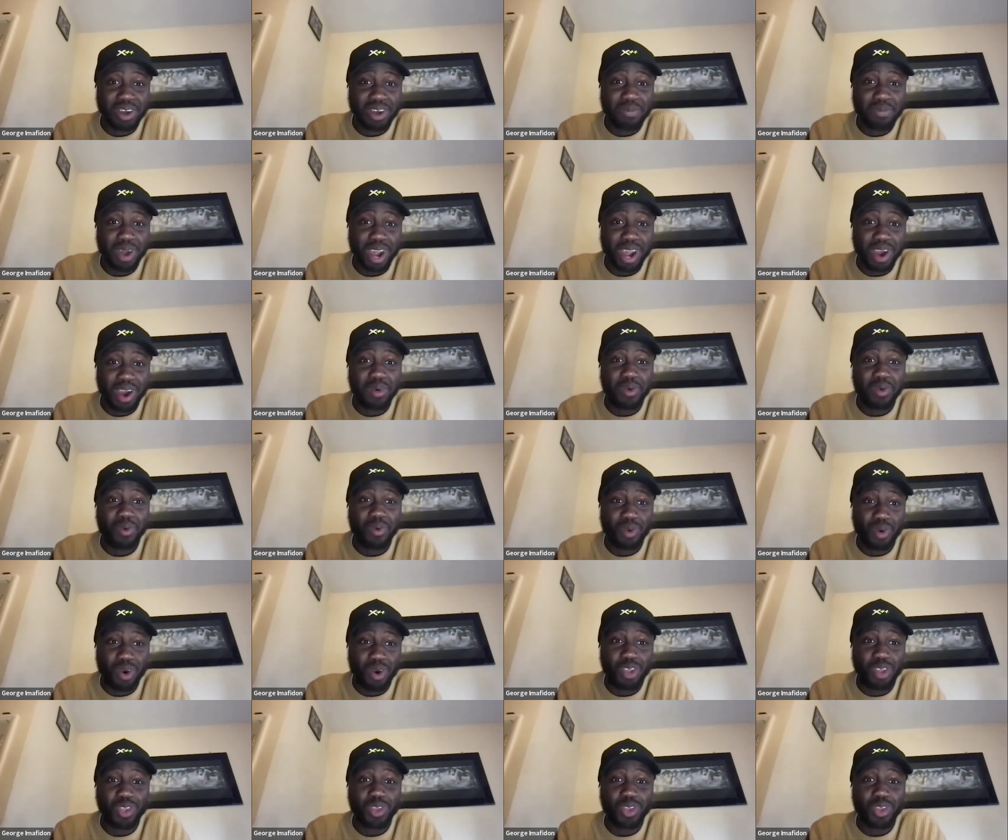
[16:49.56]
about
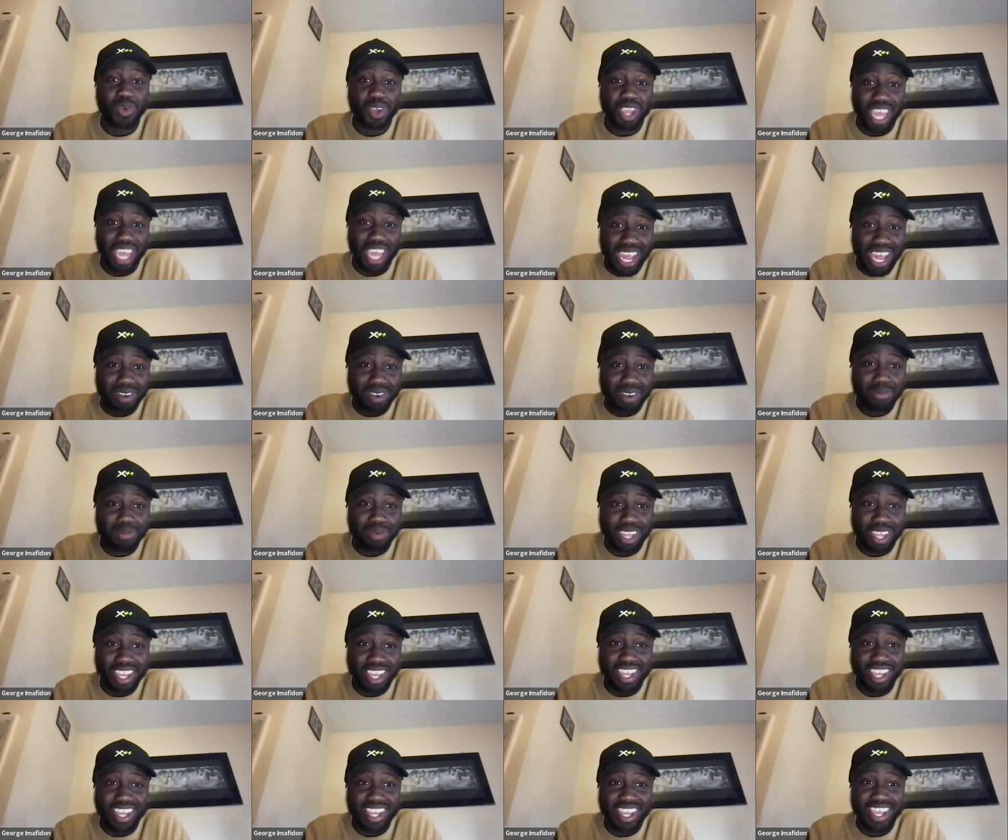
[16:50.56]
what you can
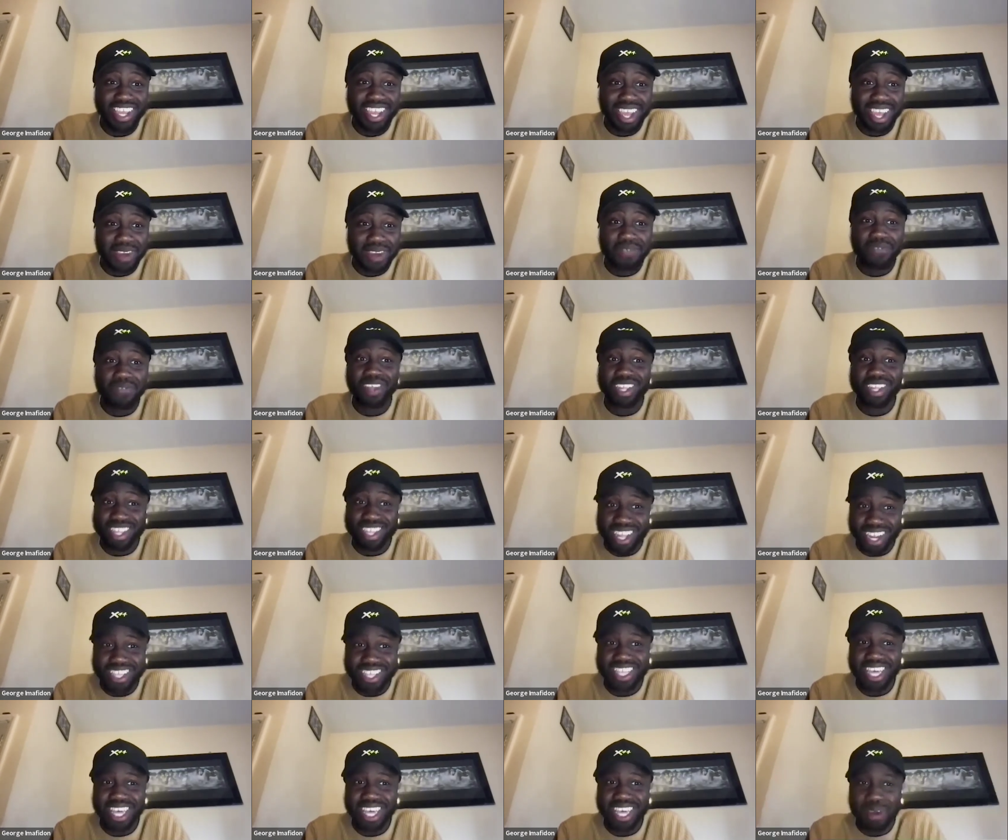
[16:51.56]
be if it
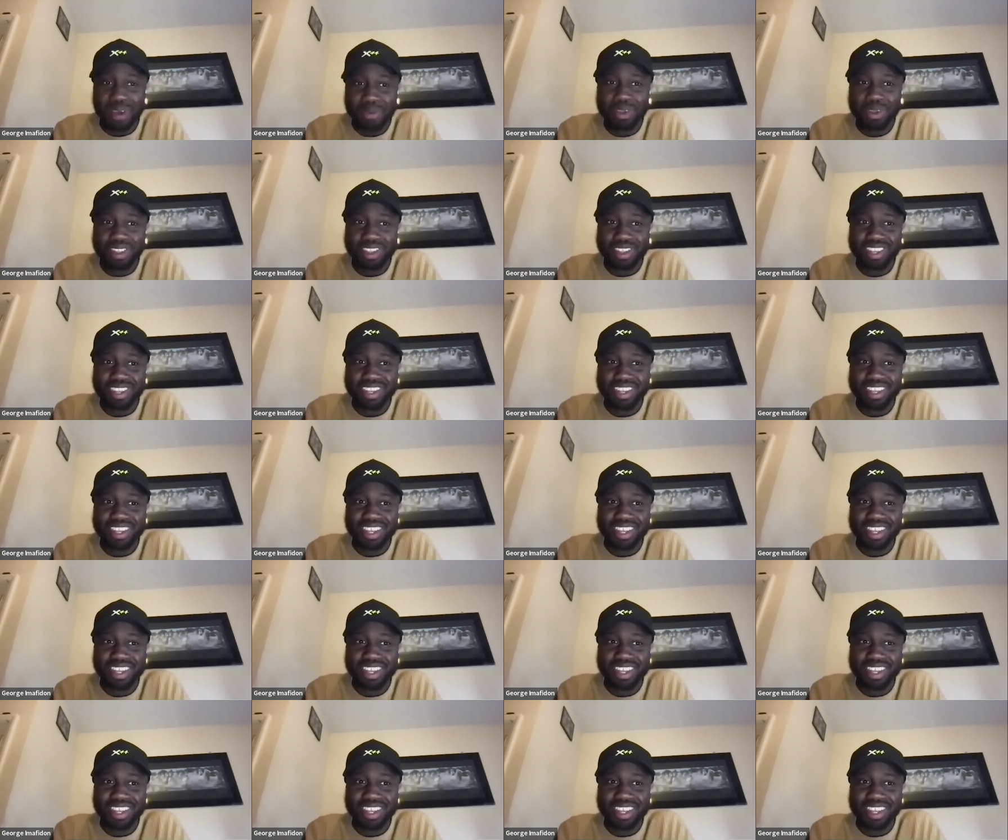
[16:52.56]
does happen.